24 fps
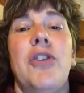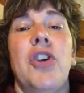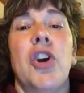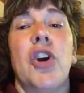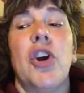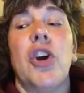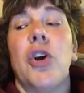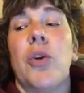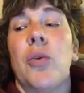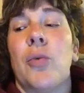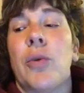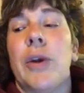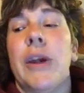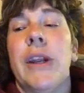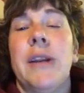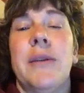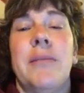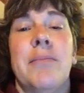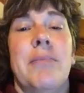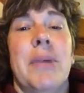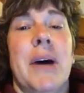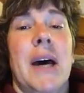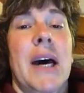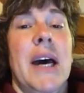your
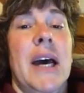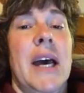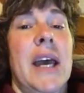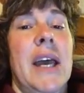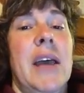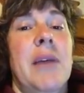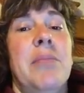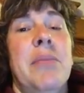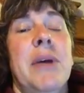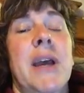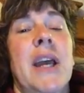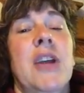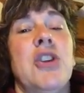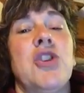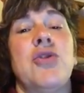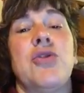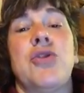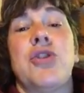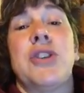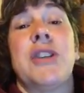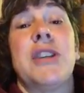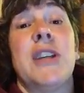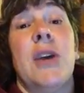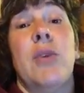written by page. So
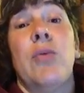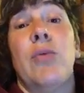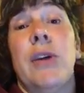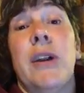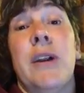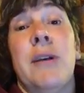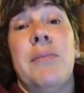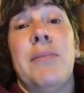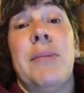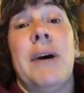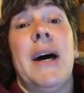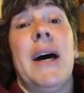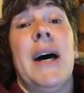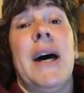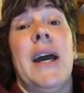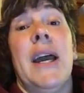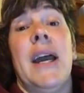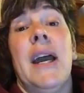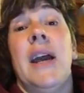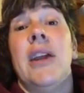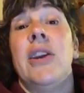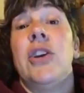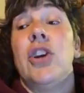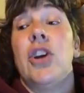just say written by
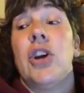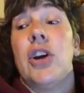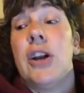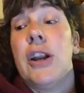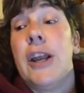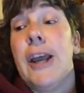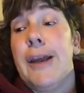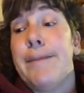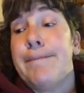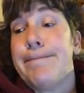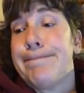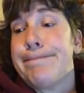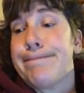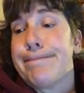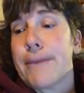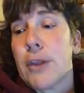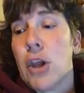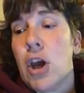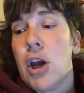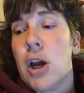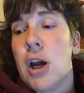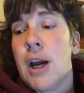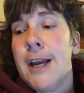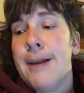and your name.
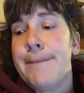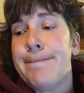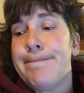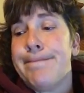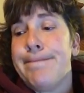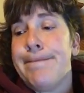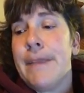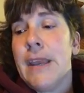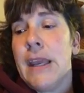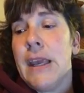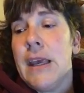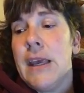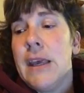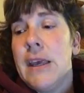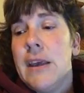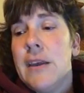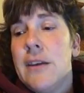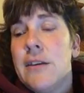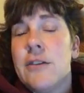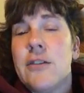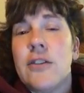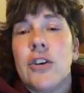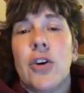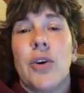All right.
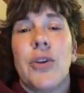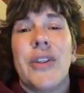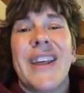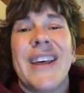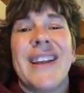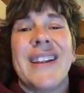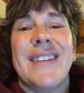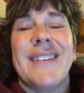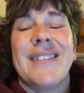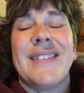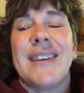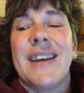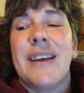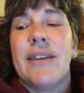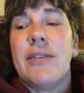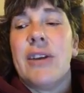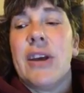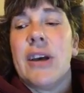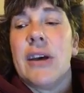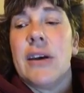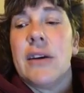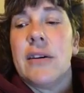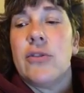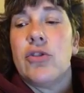So that'll save
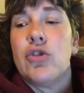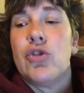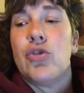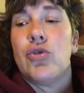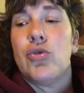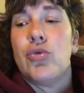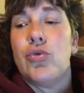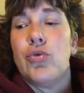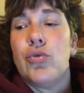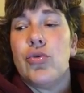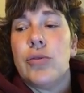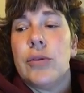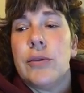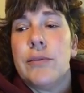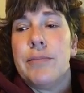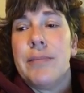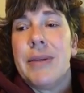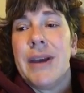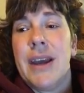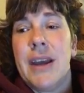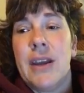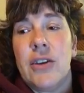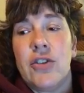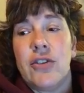you 2
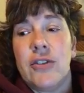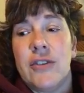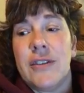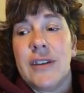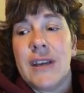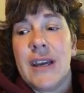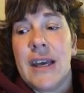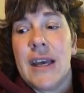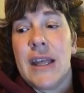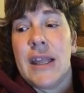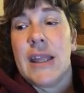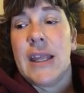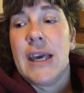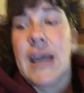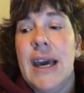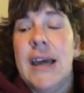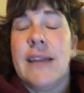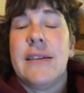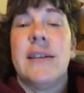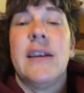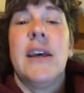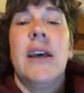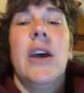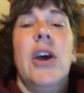pages on
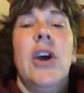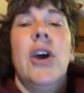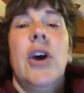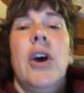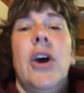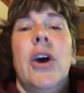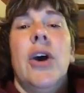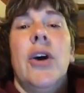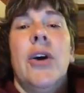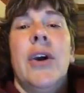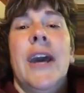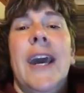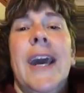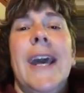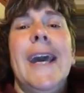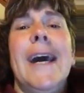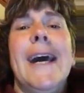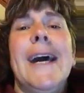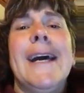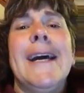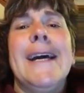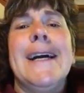that. Okay.